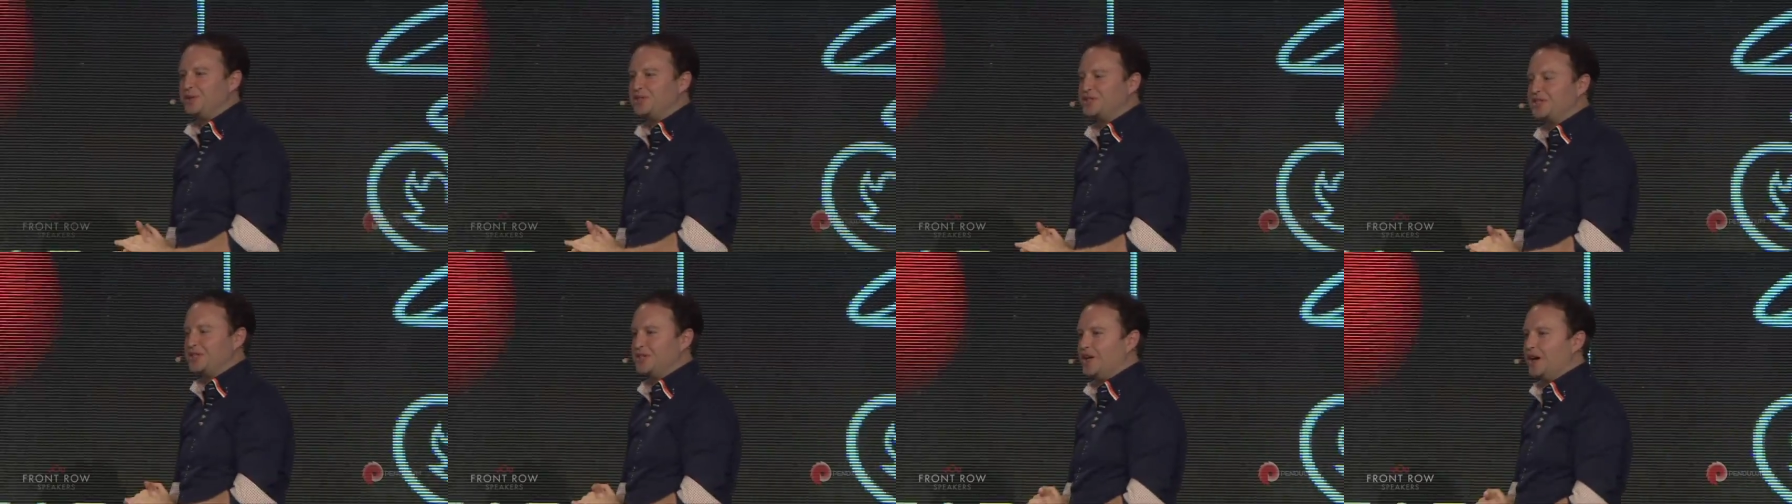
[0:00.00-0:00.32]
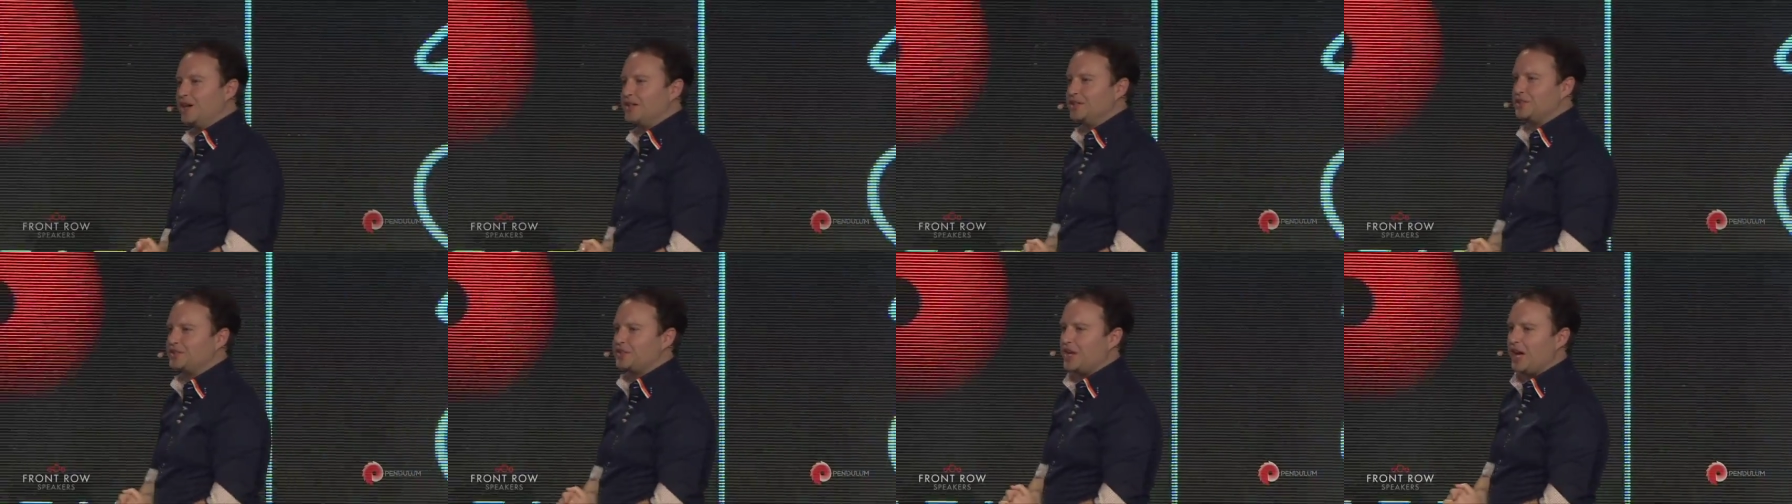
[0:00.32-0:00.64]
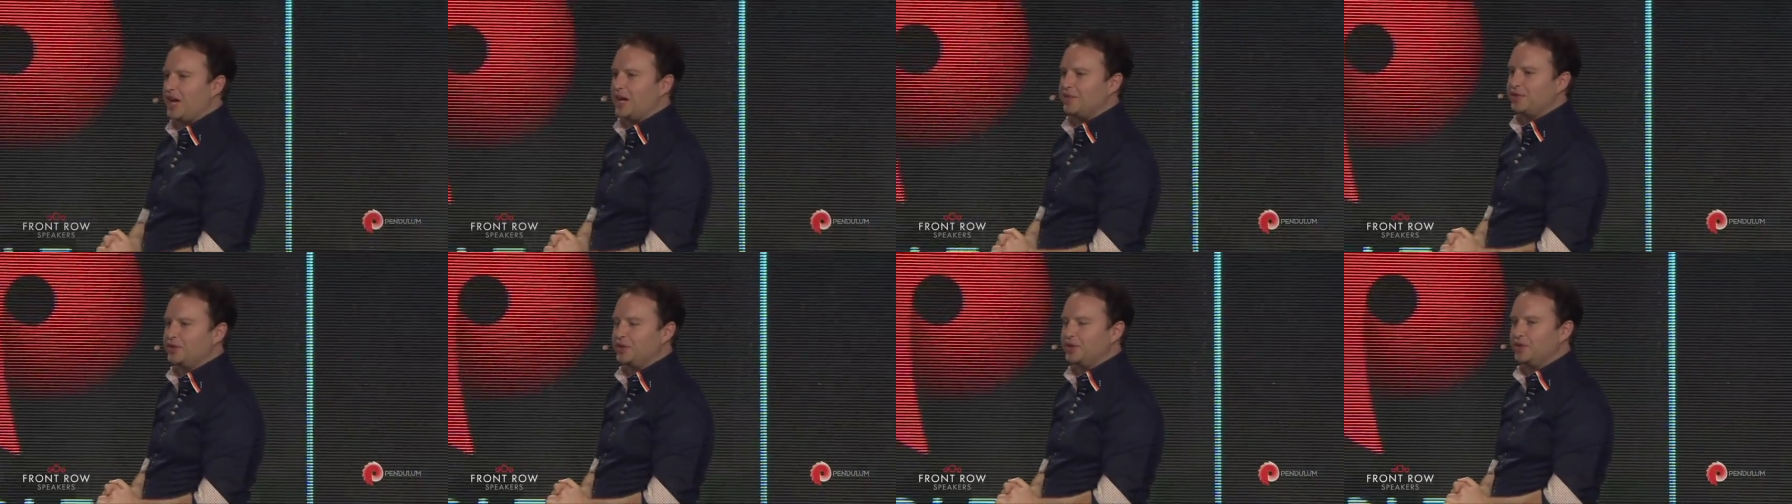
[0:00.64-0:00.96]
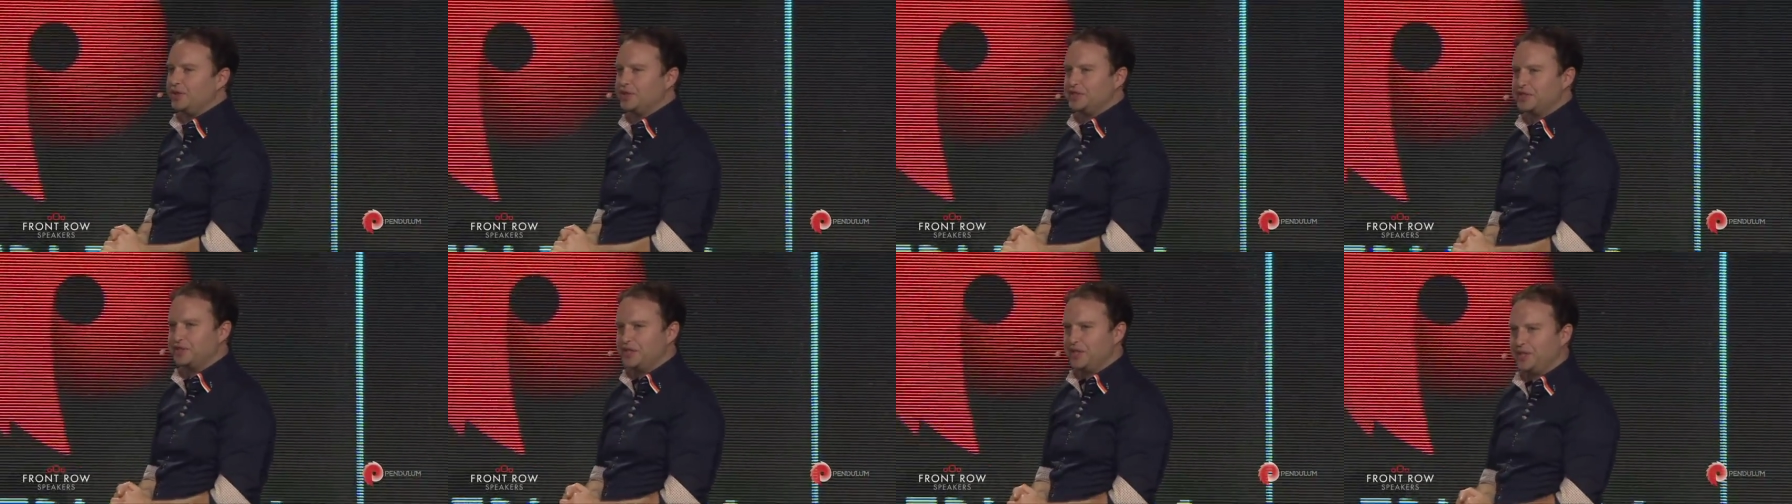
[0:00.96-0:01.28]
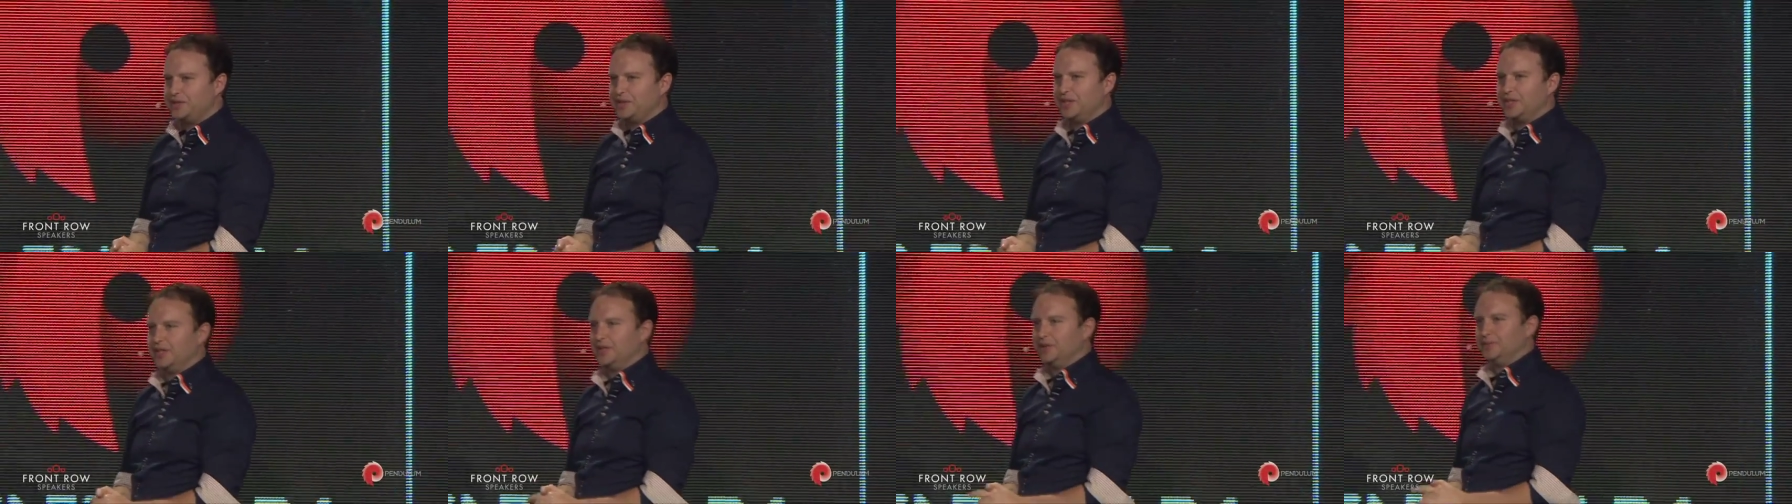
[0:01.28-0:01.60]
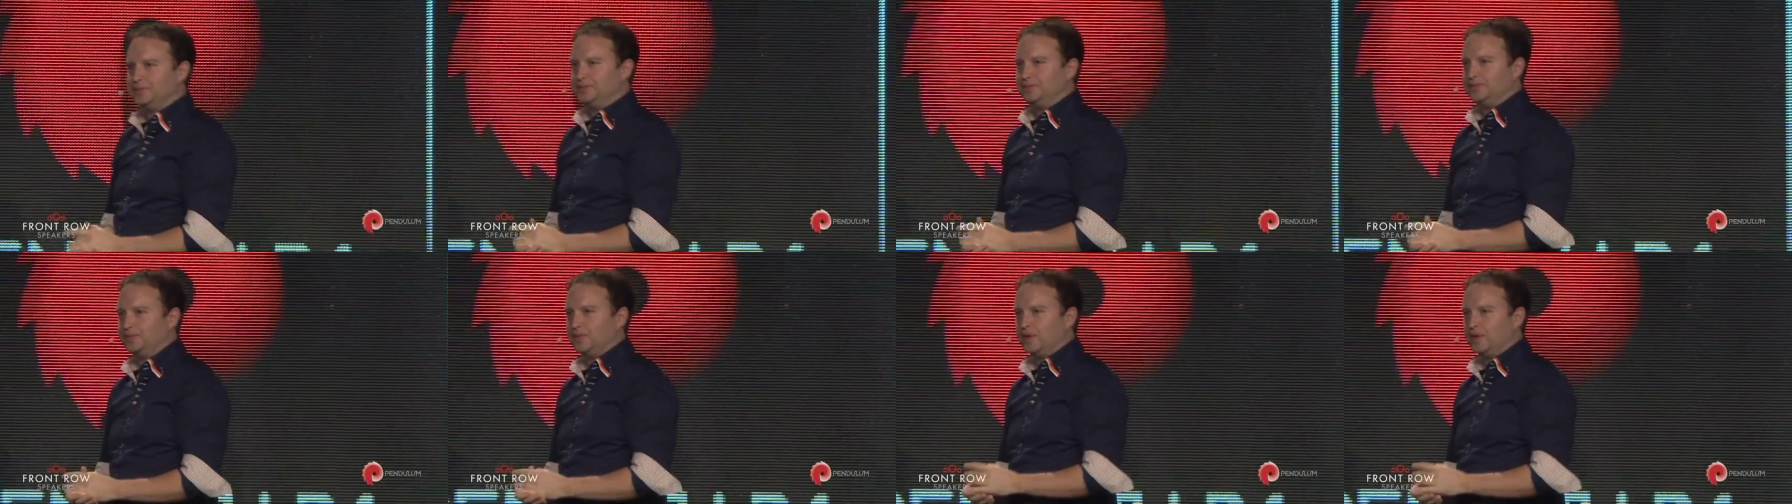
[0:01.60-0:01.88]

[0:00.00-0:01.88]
We're delighted to have you here this evening